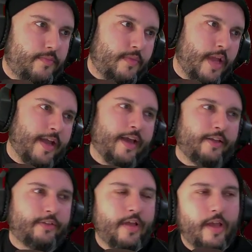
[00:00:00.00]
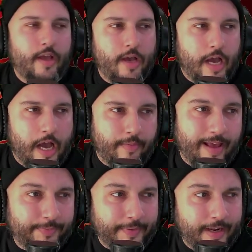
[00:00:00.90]
Guys,
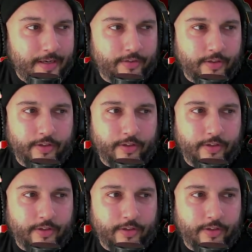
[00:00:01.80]
last but not least on this